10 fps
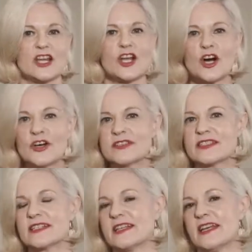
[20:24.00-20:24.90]
a
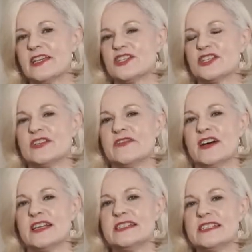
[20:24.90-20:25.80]
constellation of
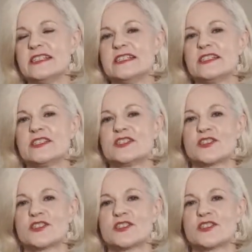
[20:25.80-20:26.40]
ideas,